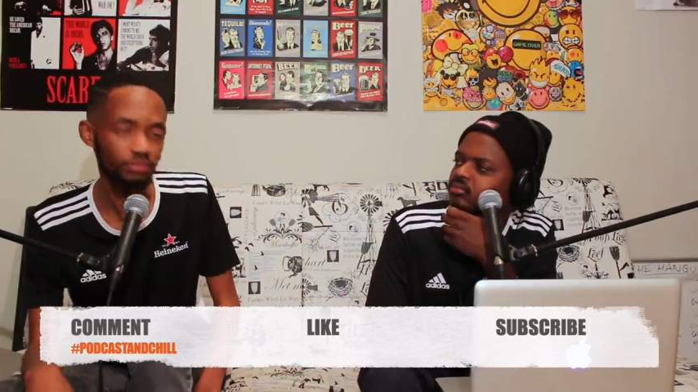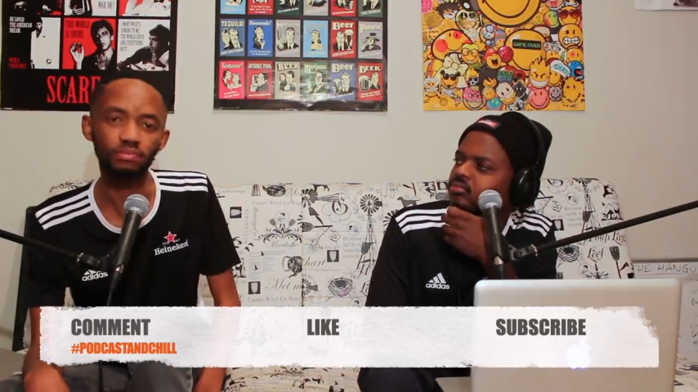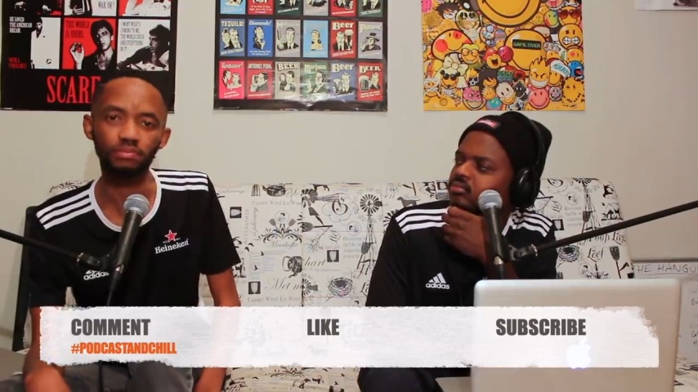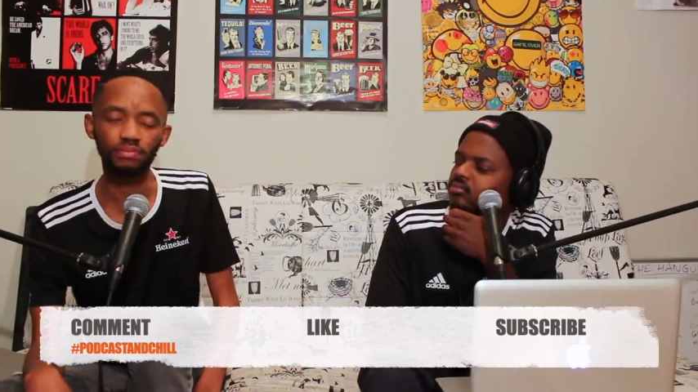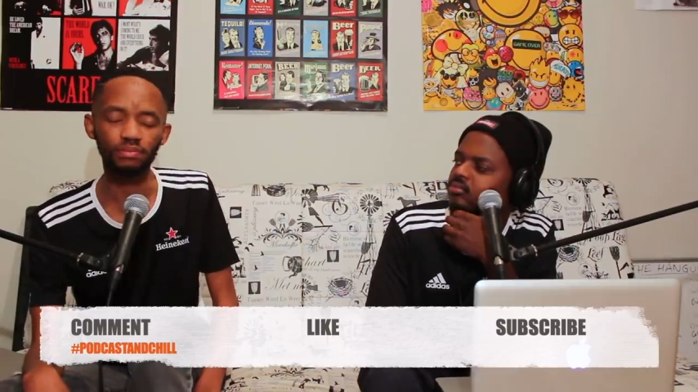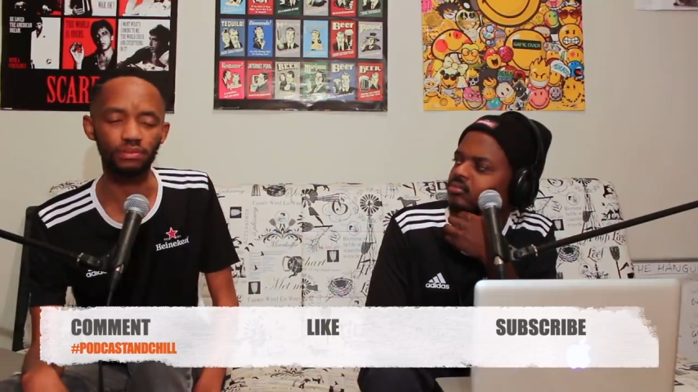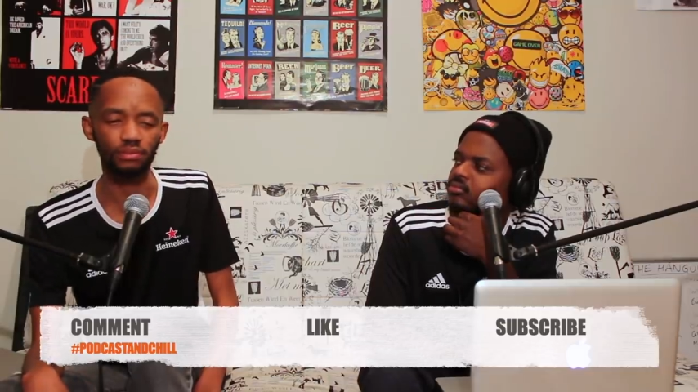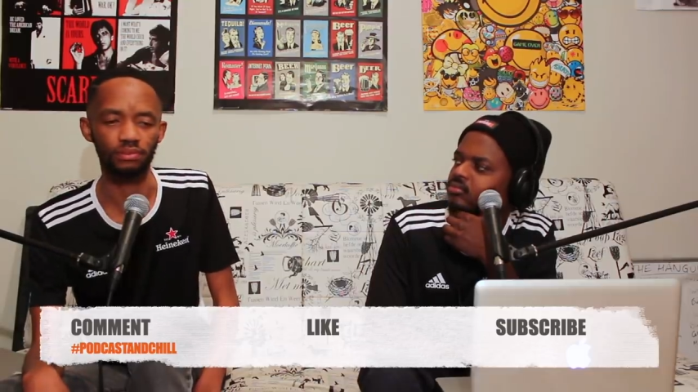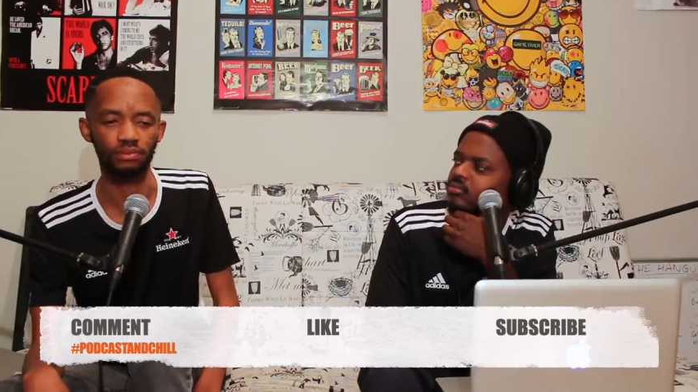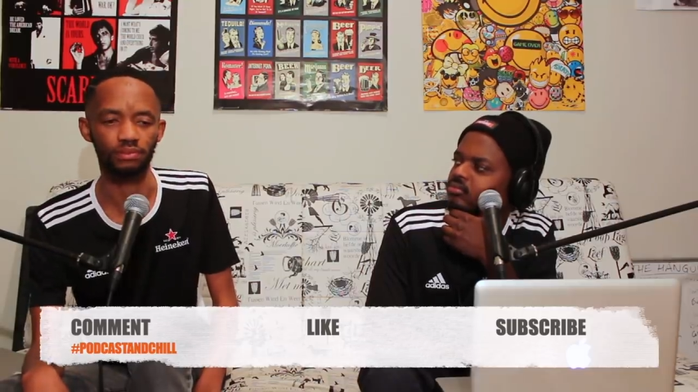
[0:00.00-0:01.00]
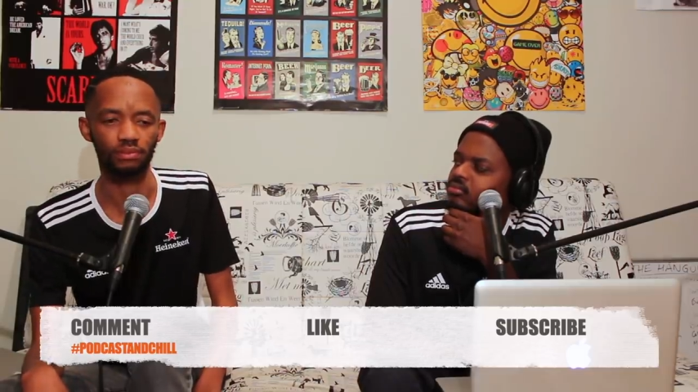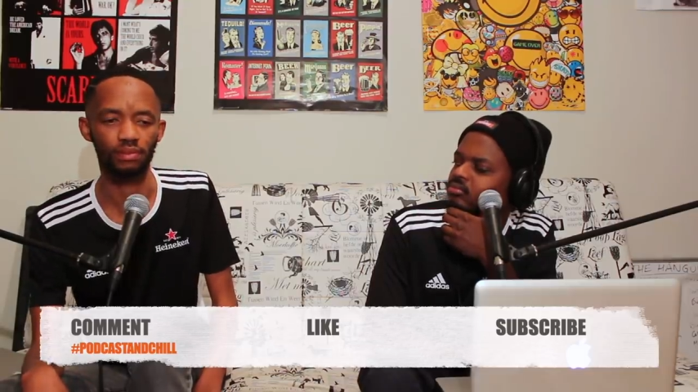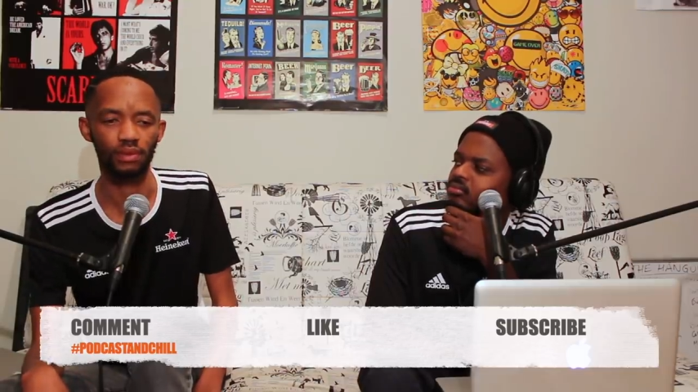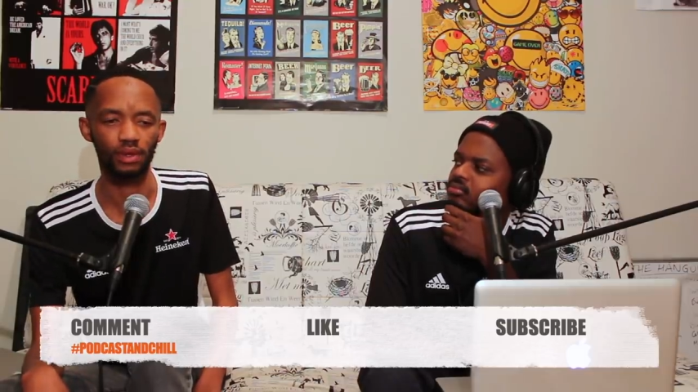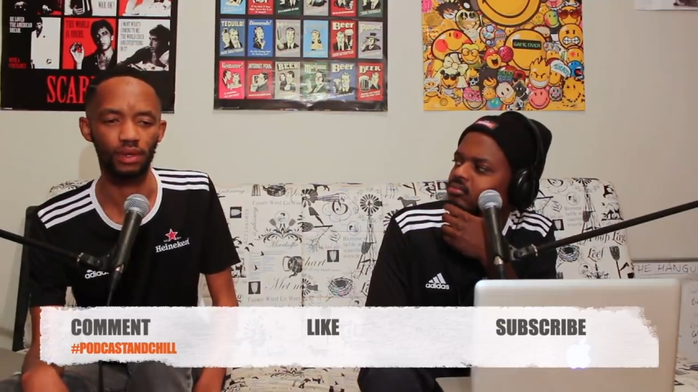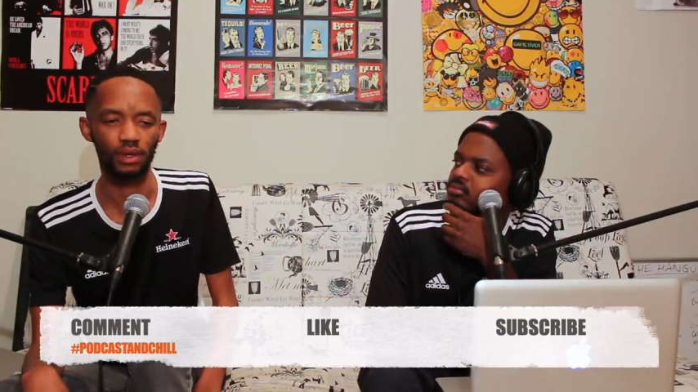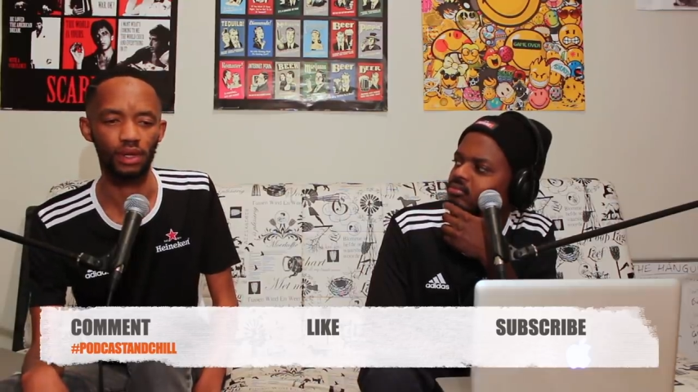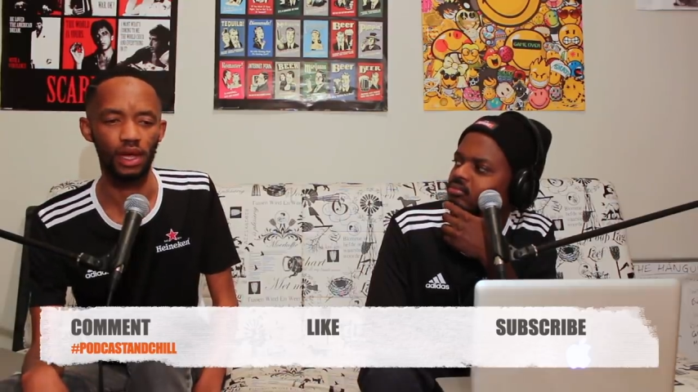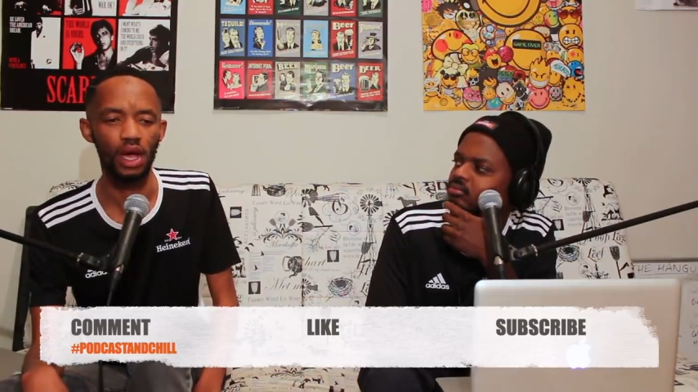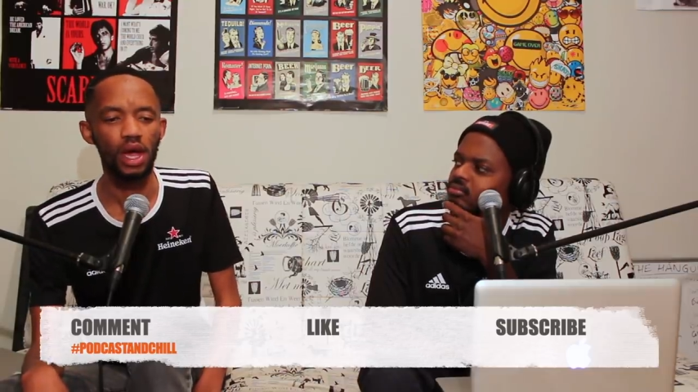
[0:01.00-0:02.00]

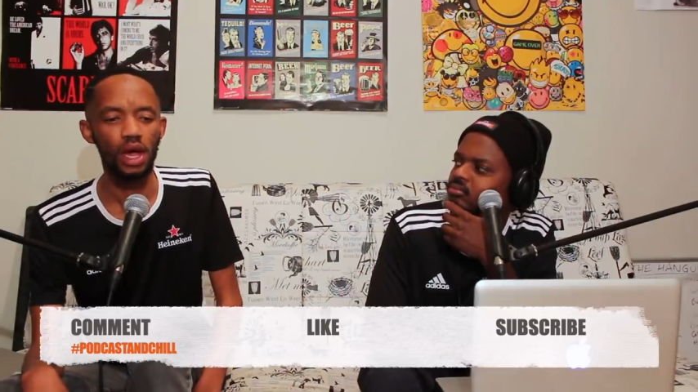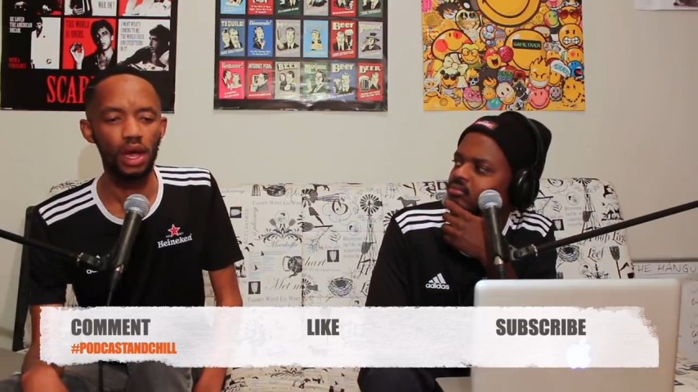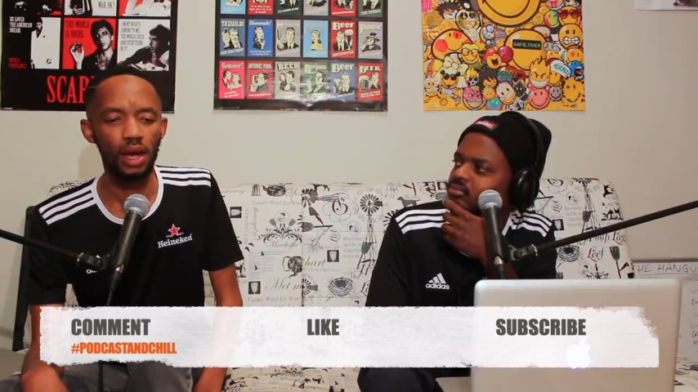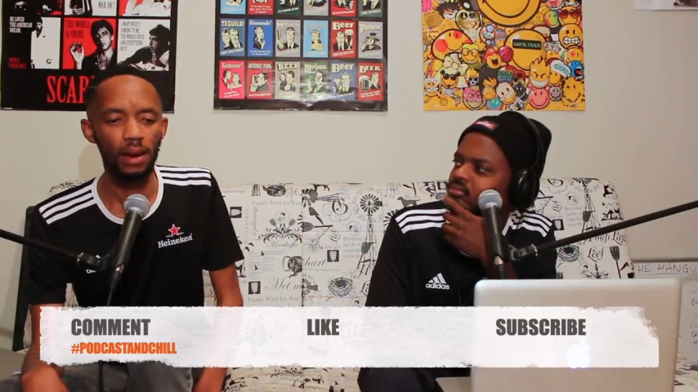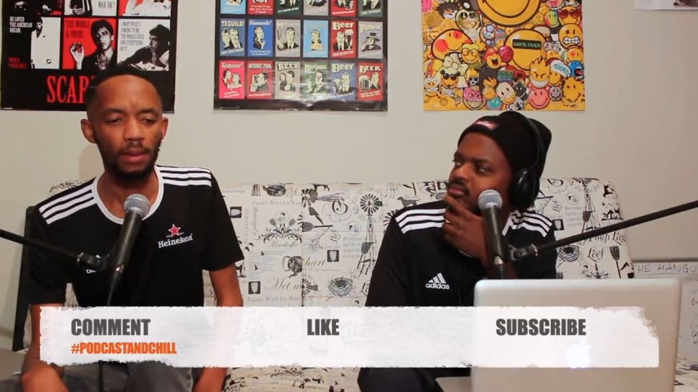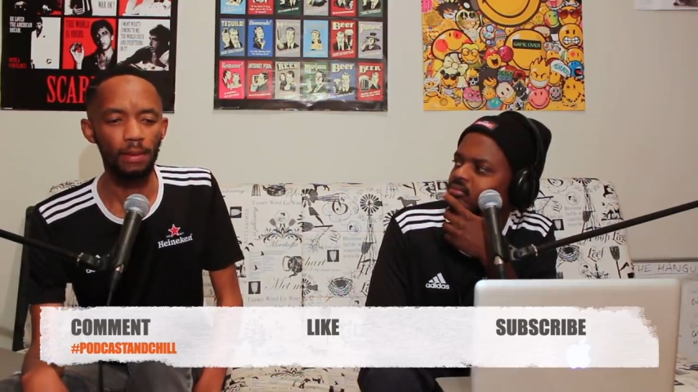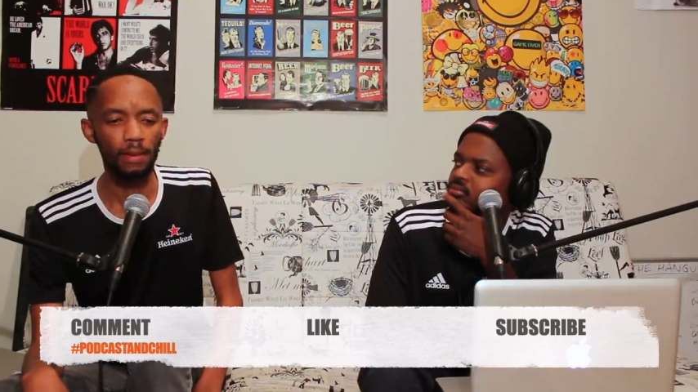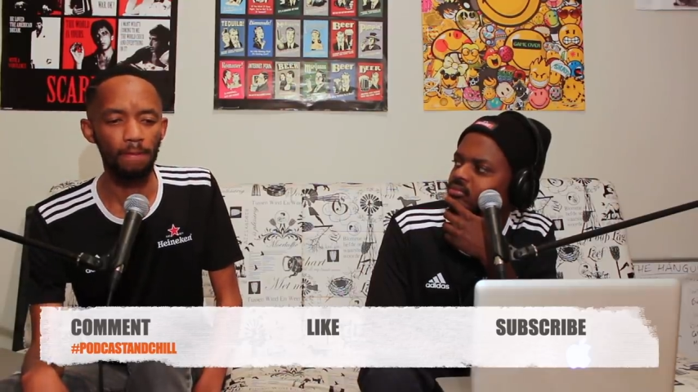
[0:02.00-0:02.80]
(no one is talking)